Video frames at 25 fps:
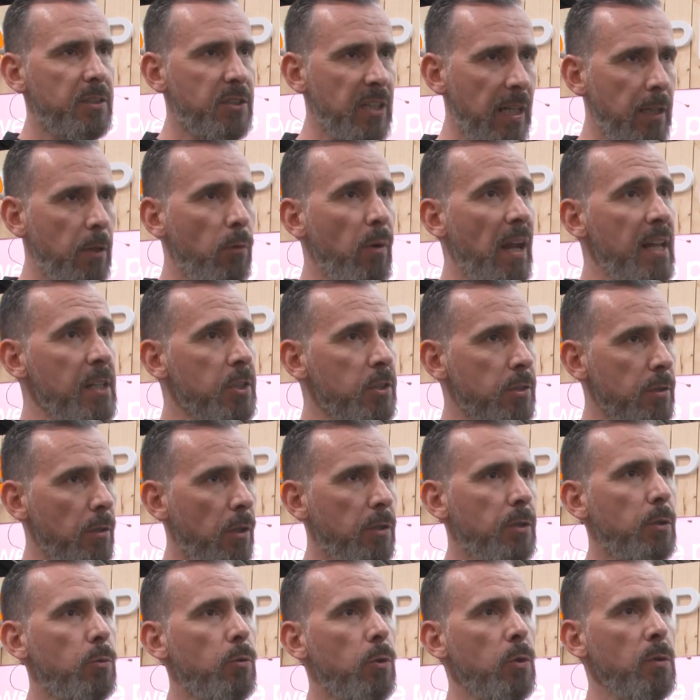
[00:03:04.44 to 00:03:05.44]
generation
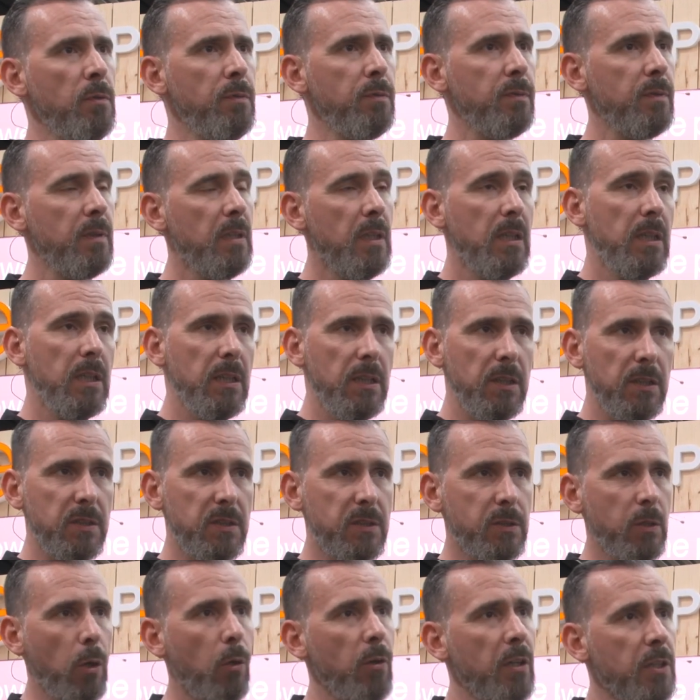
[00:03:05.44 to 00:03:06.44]
on the roof,
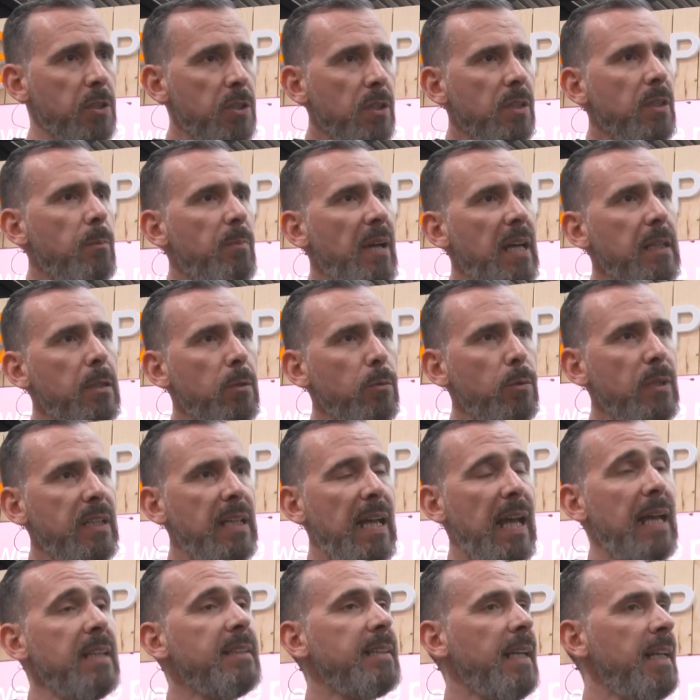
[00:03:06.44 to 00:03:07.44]
storage on the battery,
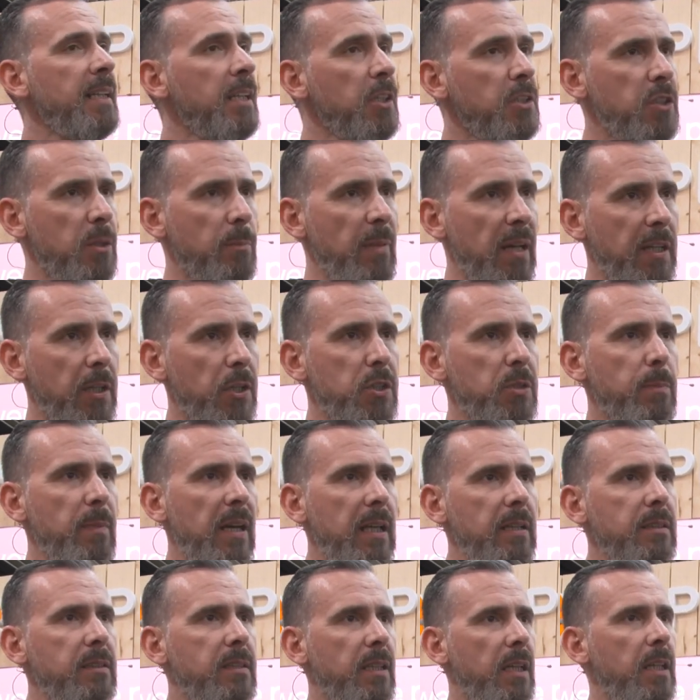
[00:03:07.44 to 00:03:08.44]
and energy
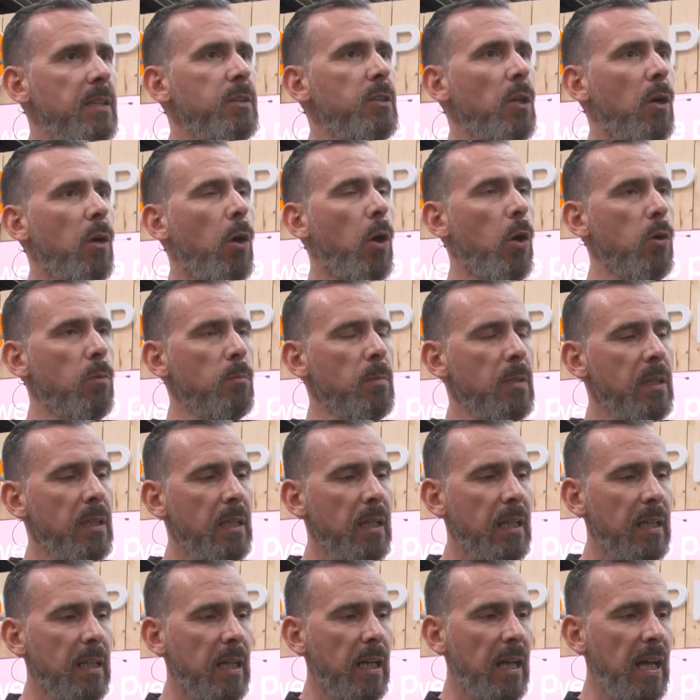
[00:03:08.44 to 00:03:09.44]
management in your home
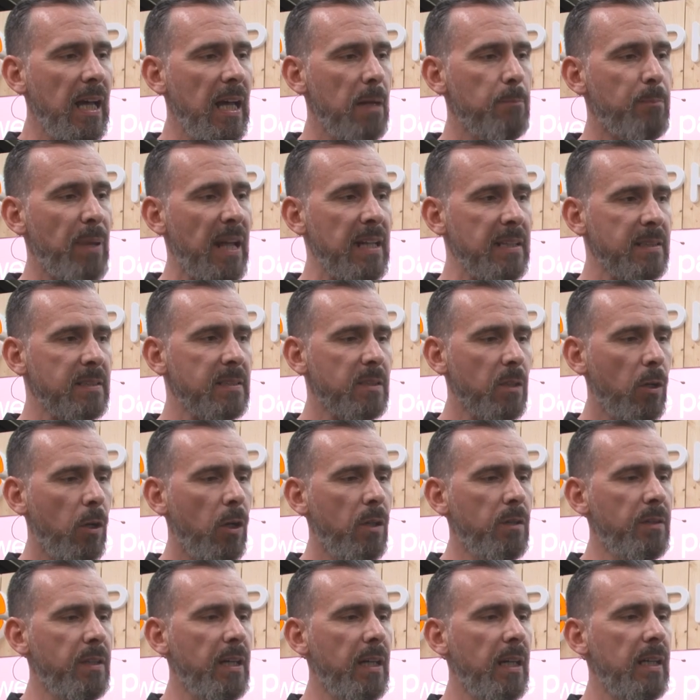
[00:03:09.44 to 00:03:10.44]
based
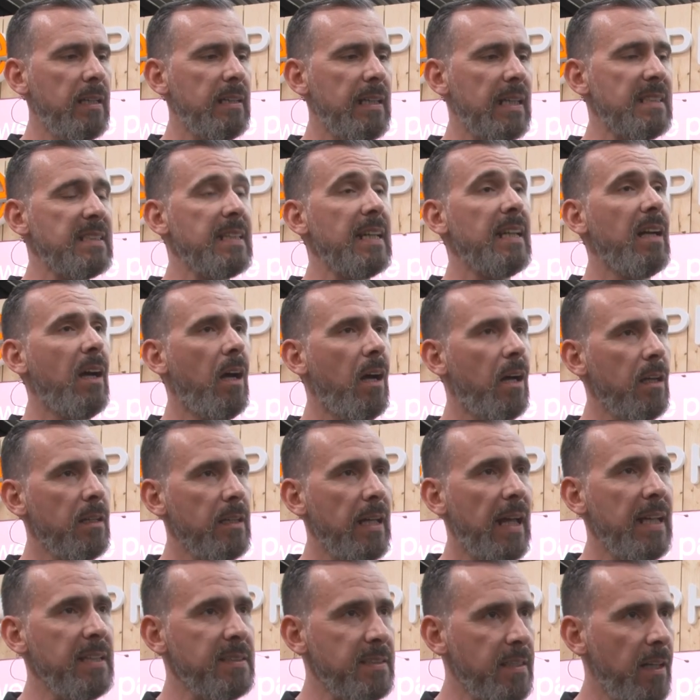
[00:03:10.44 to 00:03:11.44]
on the, let's say,
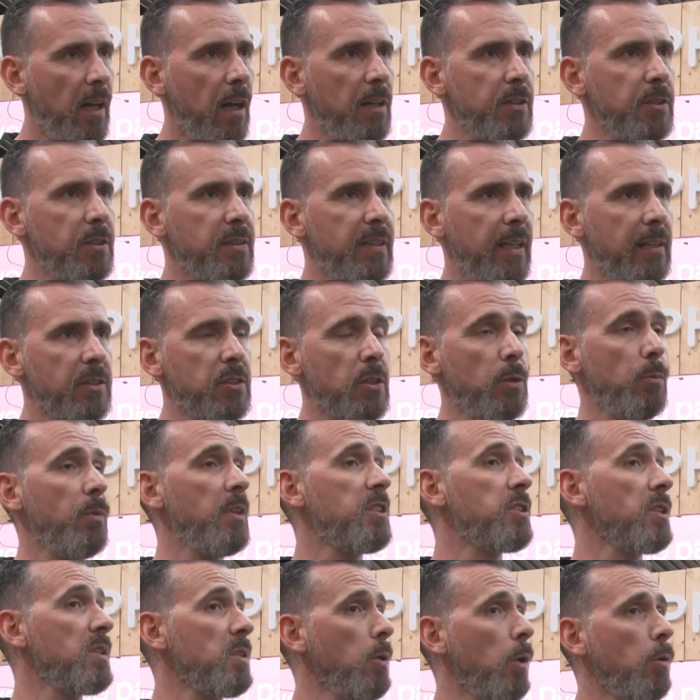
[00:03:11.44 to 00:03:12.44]
AC architecture,
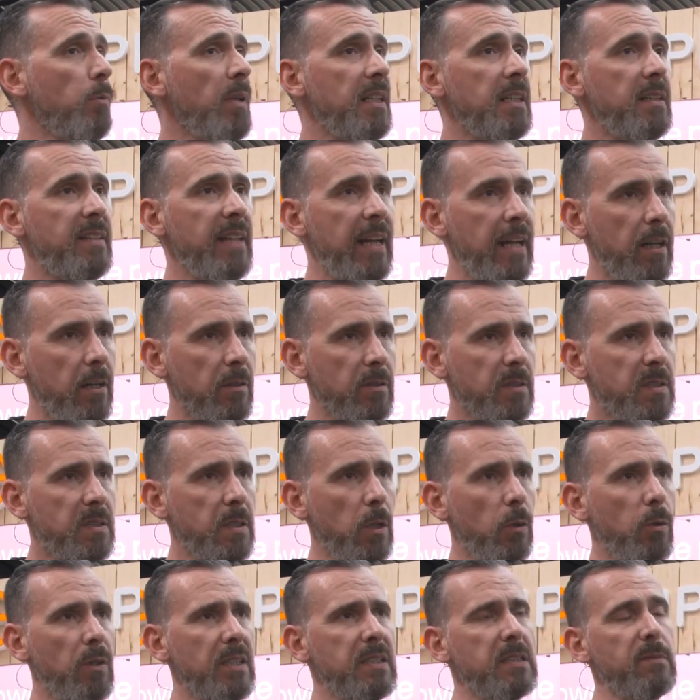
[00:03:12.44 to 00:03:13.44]
which is already there.
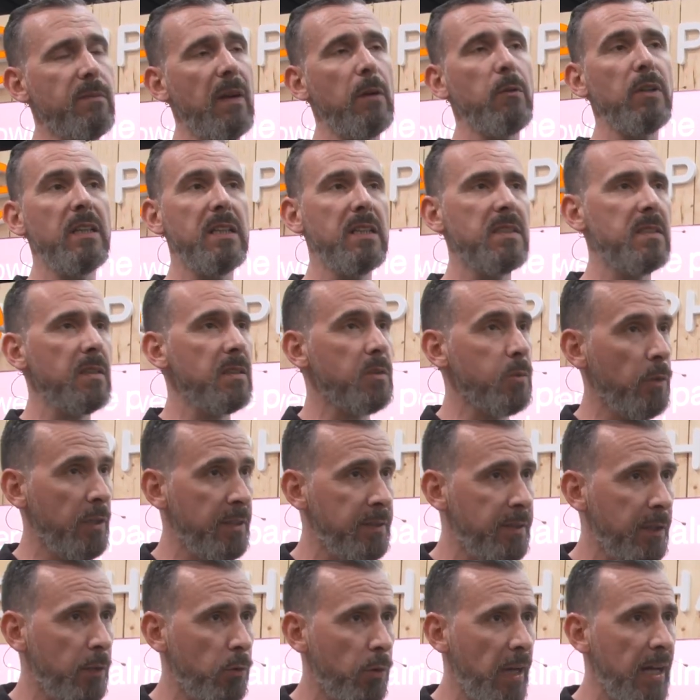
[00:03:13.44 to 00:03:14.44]
So it's very easy to
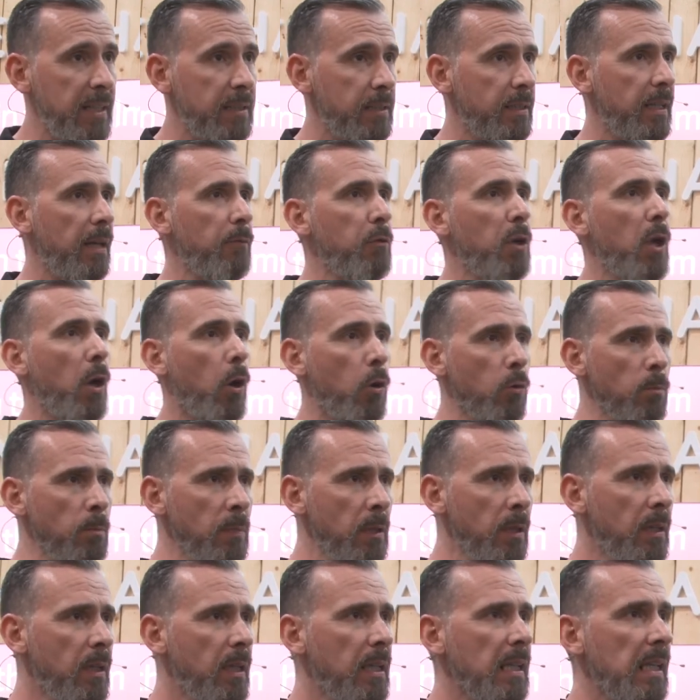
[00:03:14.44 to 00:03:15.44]
integrate in every
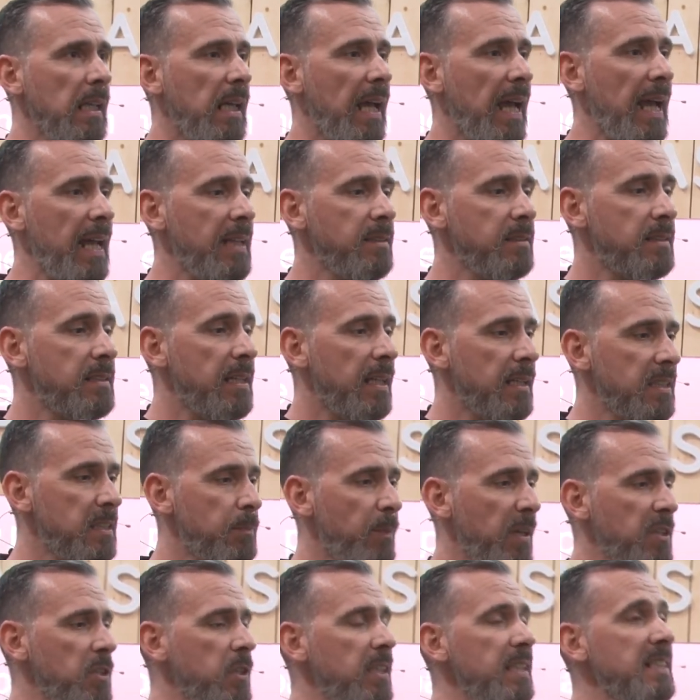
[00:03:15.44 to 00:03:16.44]
home and
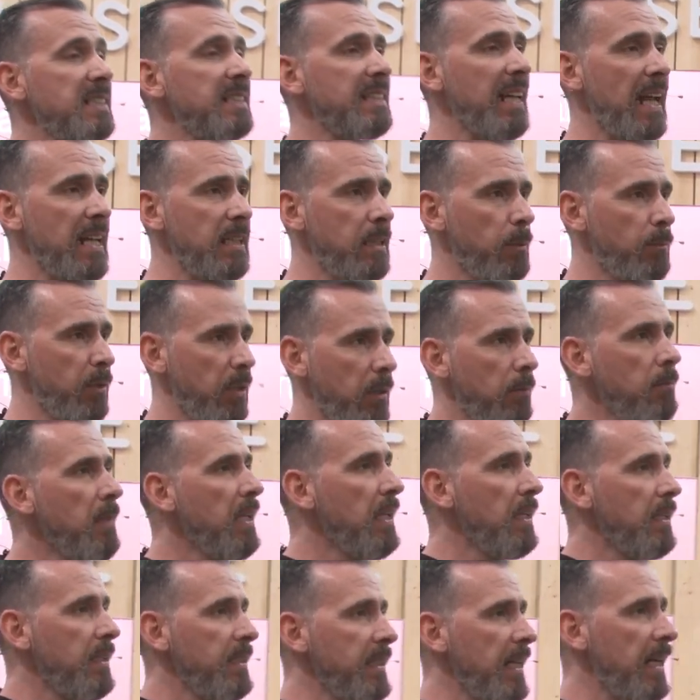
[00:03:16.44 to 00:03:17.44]
especially scalable.
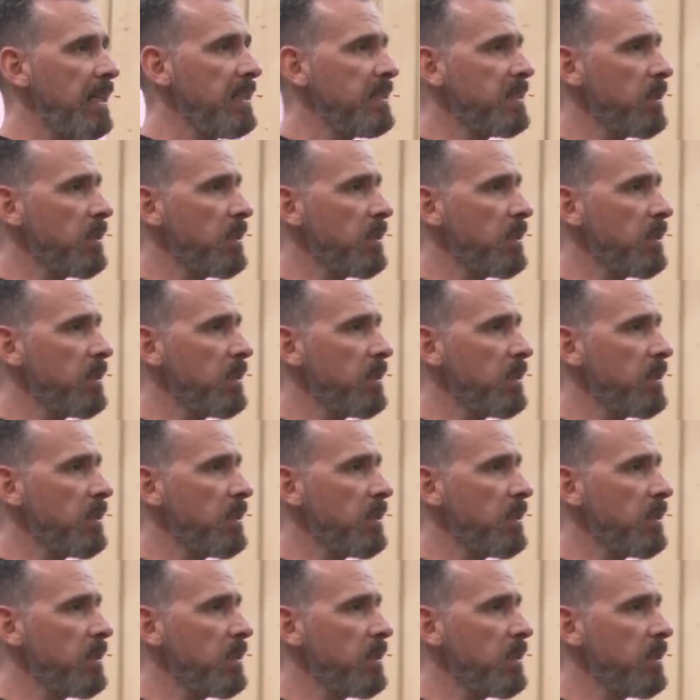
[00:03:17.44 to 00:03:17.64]
Yeah.